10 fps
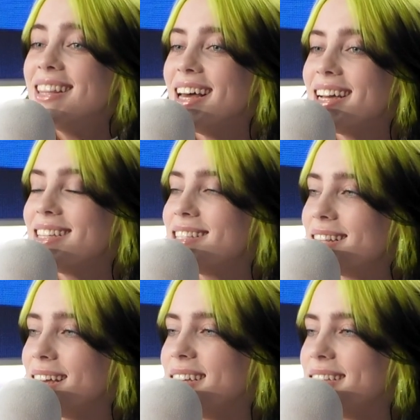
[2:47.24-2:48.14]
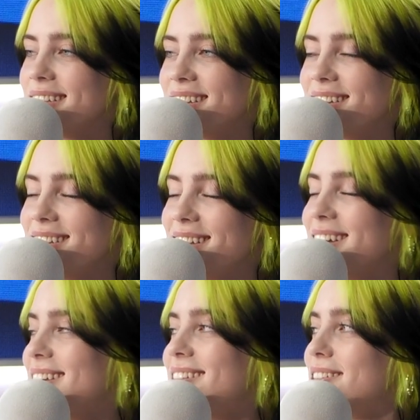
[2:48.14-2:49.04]
like he's like.
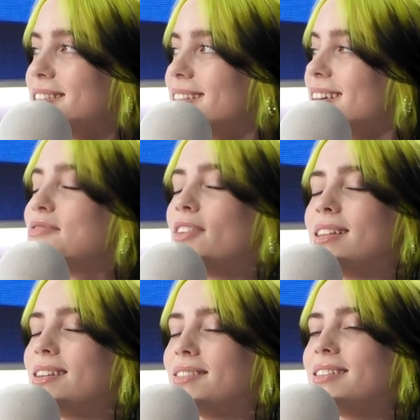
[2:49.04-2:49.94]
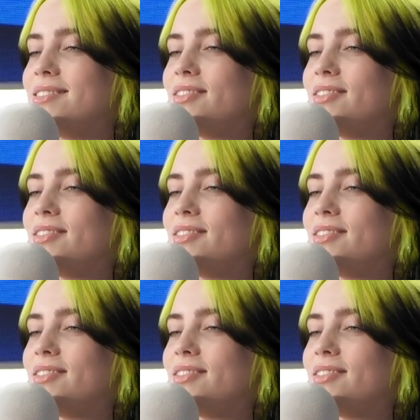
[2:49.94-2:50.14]
Yeah, he just it's funny though. He's